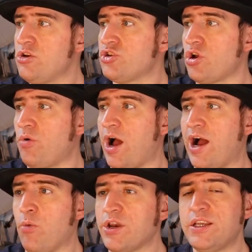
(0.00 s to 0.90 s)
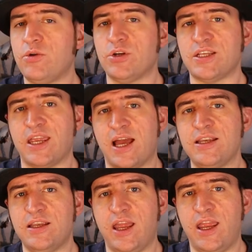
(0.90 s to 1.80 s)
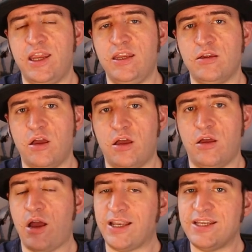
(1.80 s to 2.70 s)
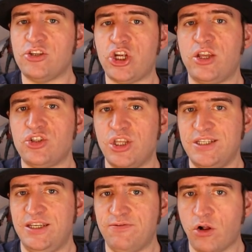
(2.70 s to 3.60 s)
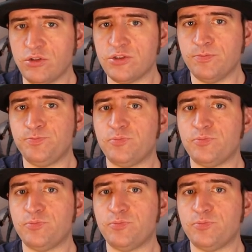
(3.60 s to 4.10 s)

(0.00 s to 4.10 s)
So what I did was I added I didn't change the default.